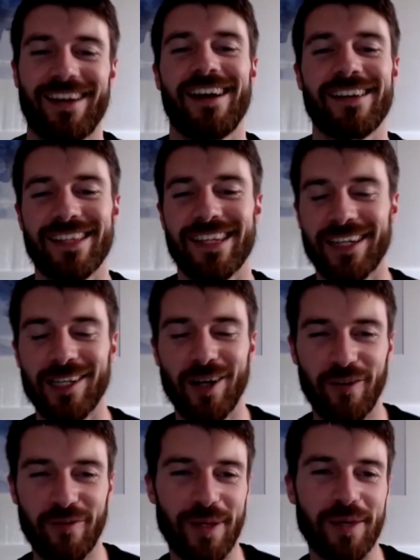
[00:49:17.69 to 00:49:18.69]
I think a
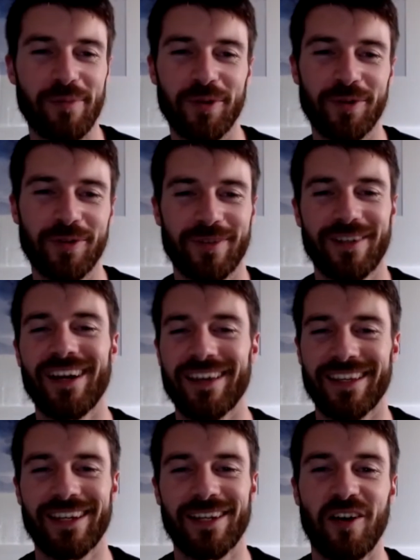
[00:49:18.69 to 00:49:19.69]
lot of people
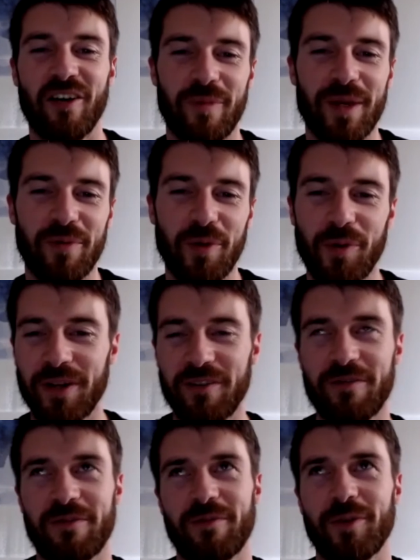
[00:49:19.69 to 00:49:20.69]
would
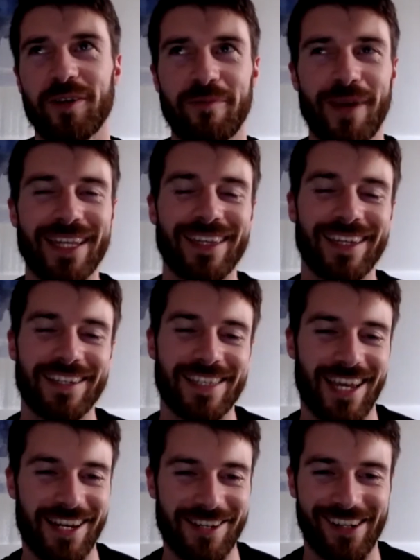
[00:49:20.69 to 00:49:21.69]
have made the
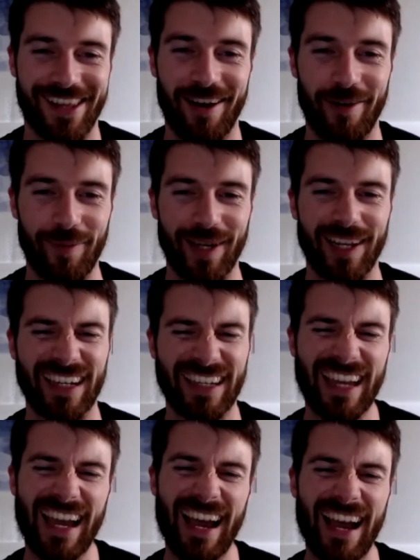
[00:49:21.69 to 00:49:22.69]
concession there and been like,
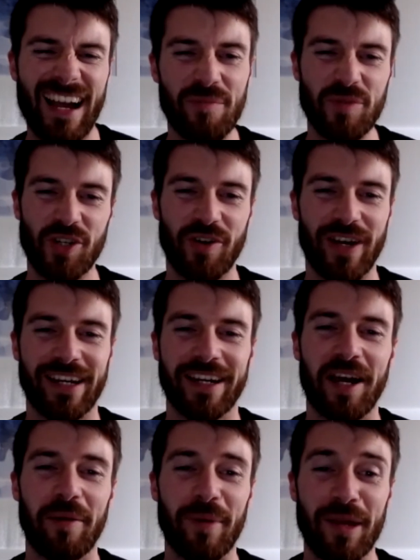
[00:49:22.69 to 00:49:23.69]
yeah, I'm sure I can
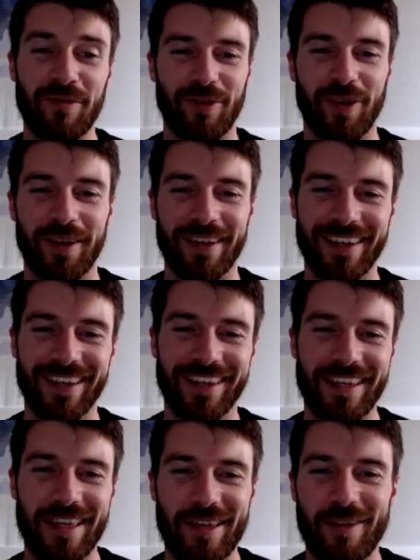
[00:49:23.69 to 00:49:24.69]
come in for
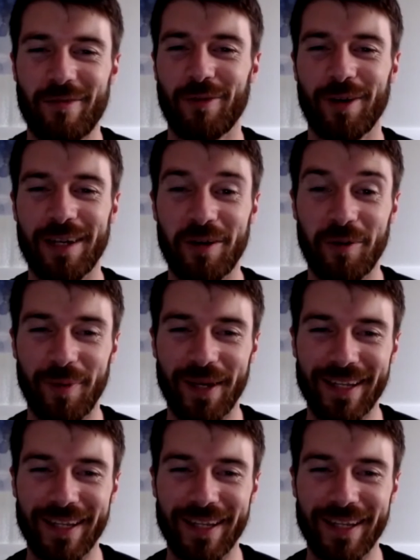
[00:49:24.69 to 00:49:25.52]
a little bit.